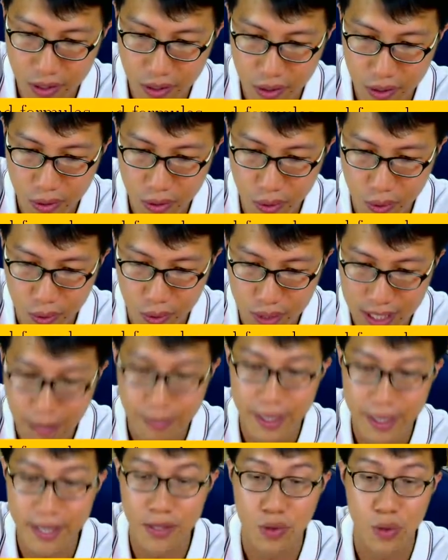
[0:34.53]
To sub it
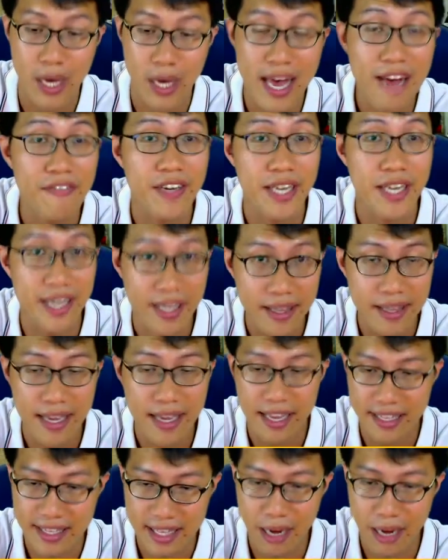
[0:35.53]
into f again,
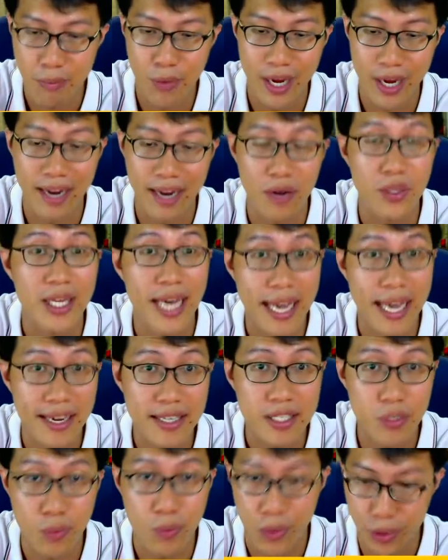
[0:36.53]
anytime we encounter
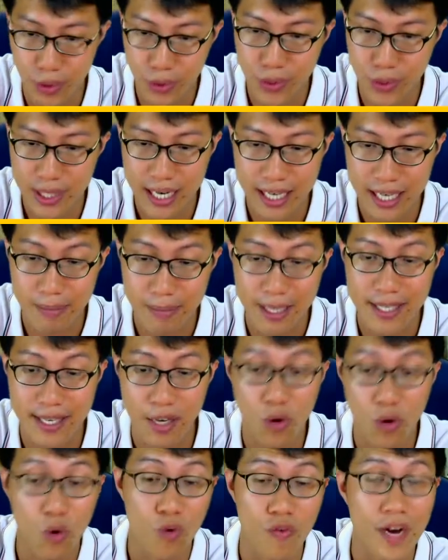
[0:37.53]
x, we'll use x plus a
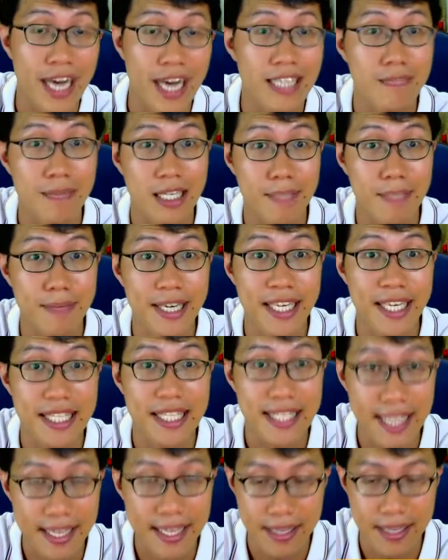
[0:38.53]
over x plus b
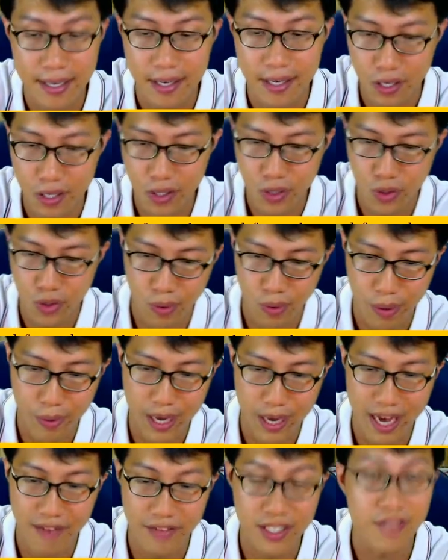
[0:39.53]
instead. So what we
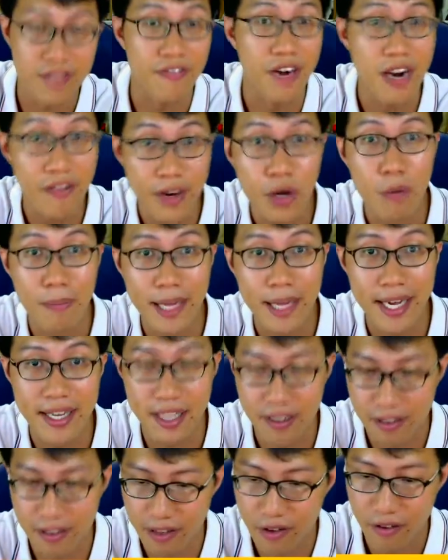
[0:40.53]
have is a very
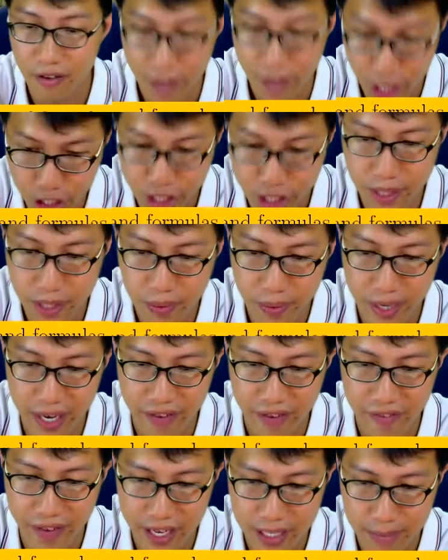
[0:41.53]
complicated fraction. We
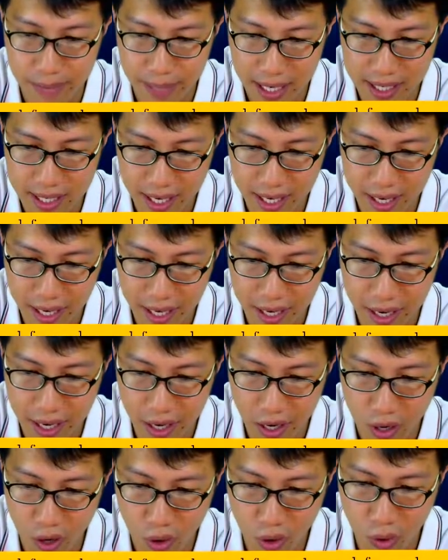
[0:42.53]
have x plus a
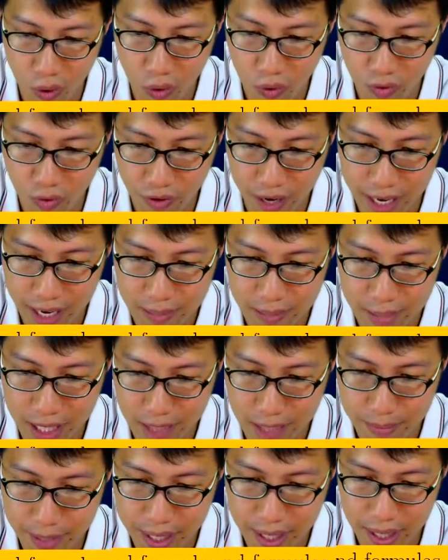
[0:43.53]
over x plus
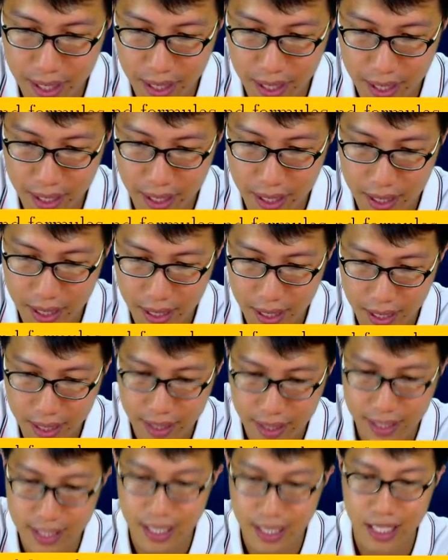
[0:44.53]
b.
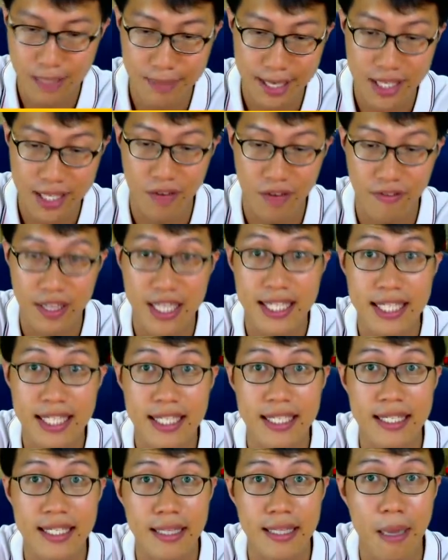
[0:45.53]
This takes place of
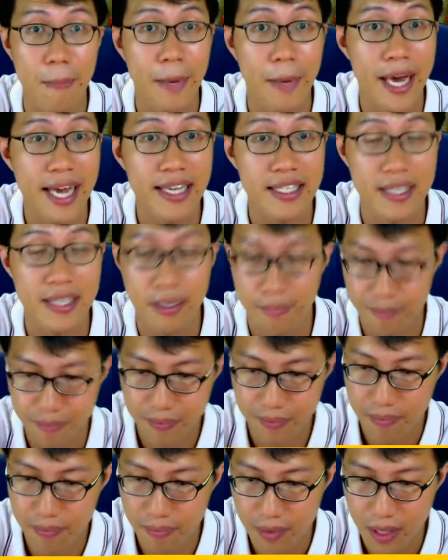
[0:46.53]
this number x here,
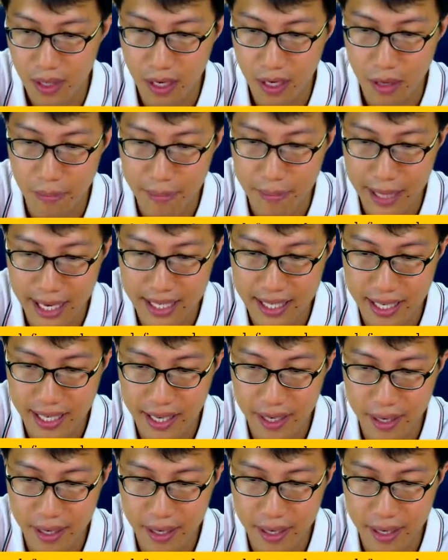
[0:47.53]
plus a